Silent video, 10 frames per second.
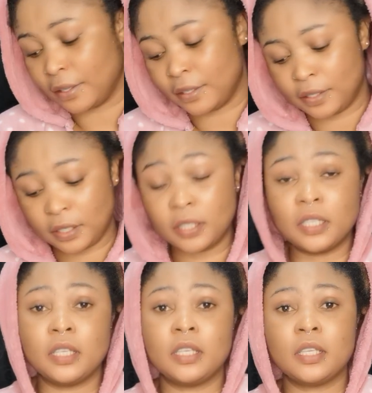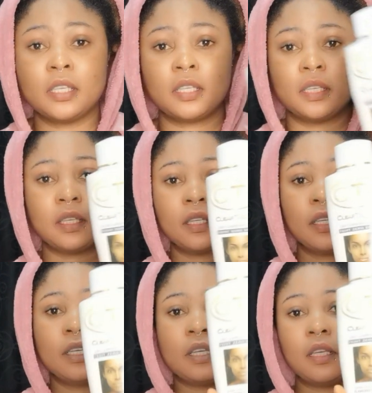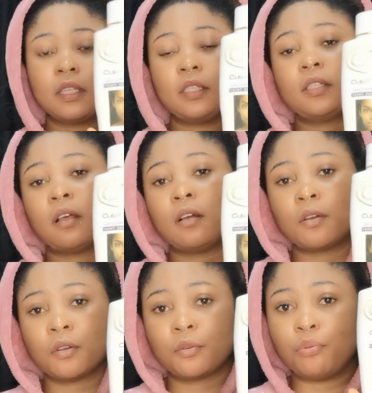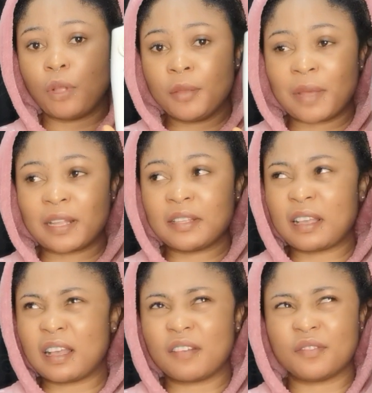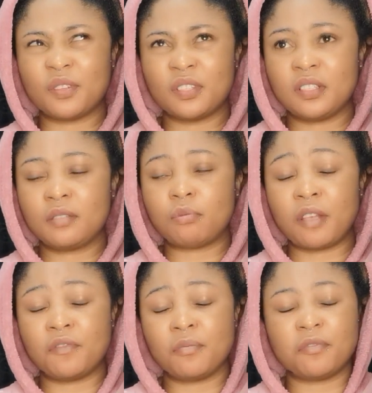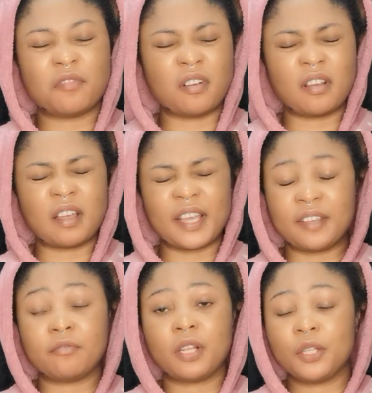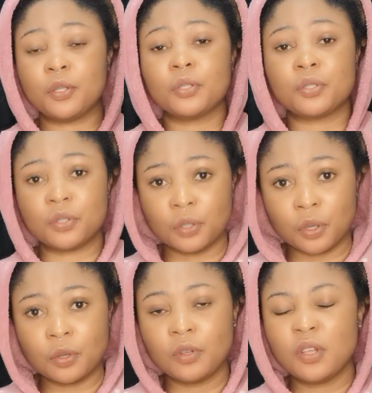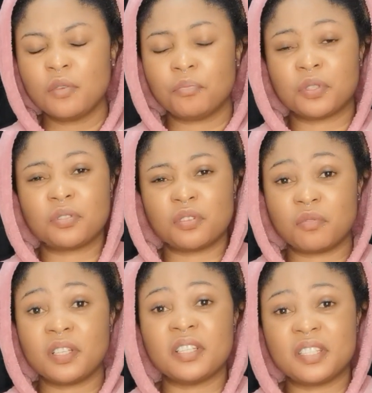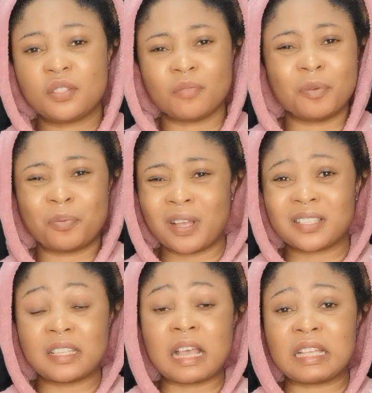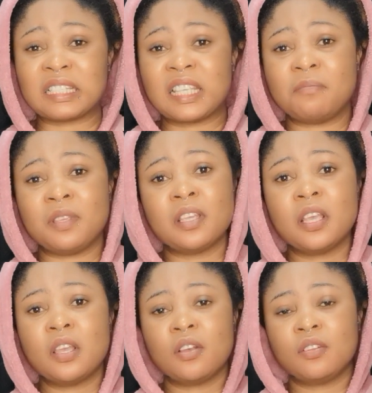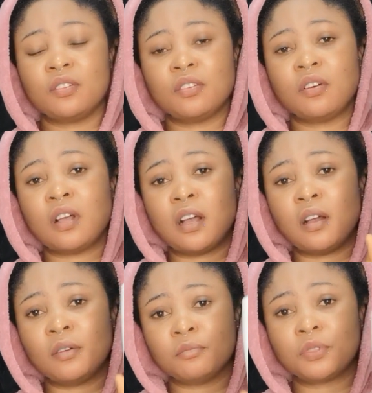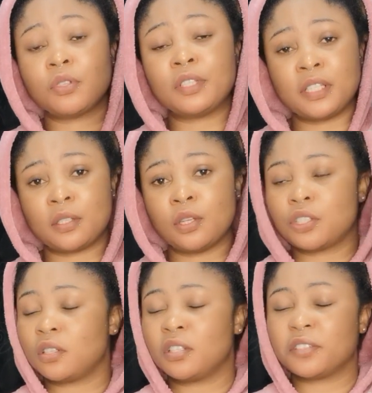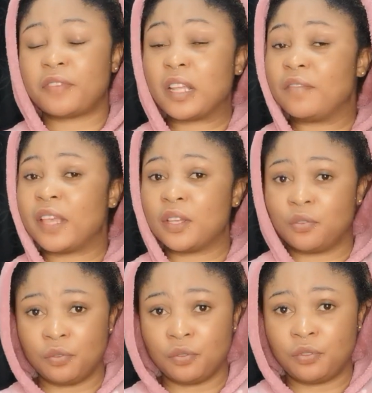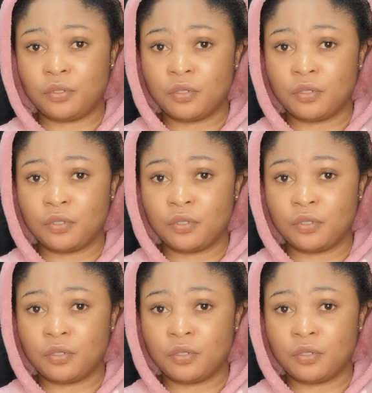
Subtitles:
City. This cream. I think I have done this review before. I really don't know, but some people are still asking me. So this lotion is very good.